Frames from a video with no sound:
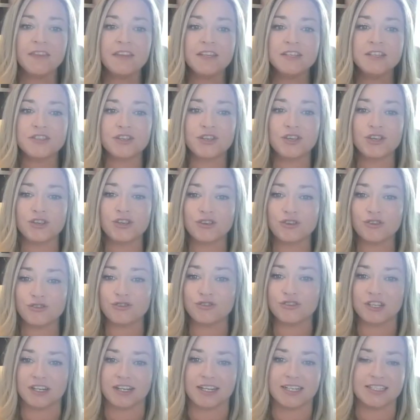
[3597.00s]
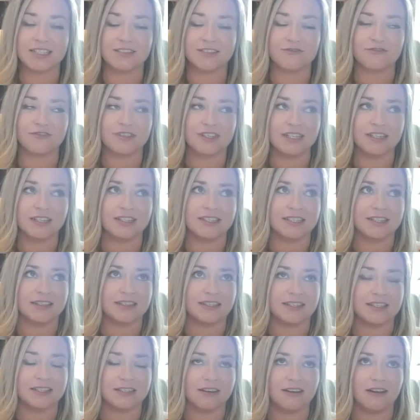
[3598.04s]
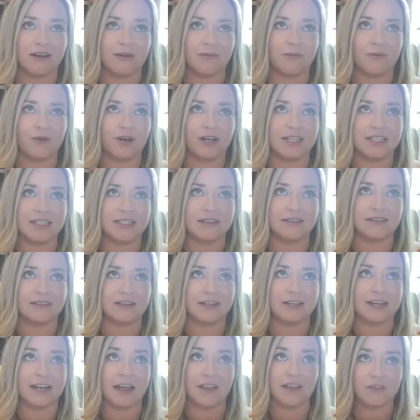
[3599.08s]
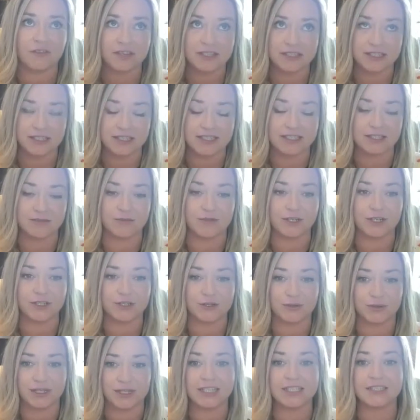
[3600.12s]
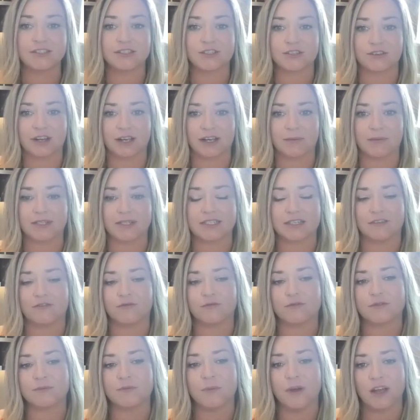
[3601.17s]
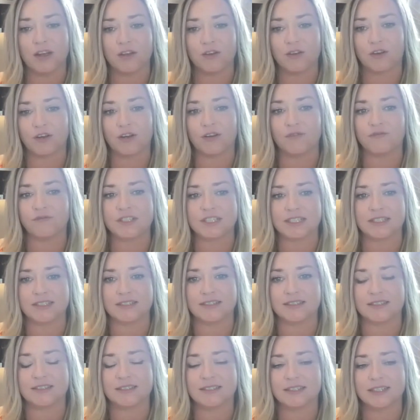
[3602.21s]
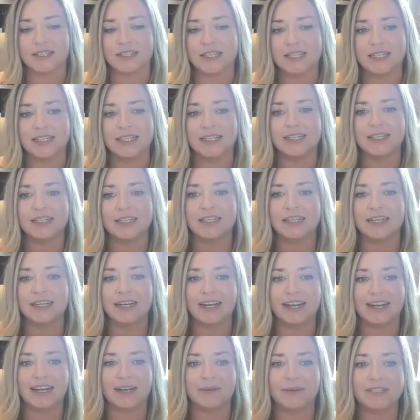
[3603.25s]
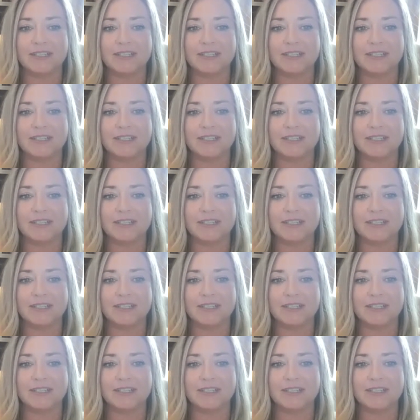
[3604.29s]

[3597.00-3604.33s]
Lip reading: this huge, and I didn't realize at the time why. Another reason I didn't want to do Instagram and stuff was my own confidence. I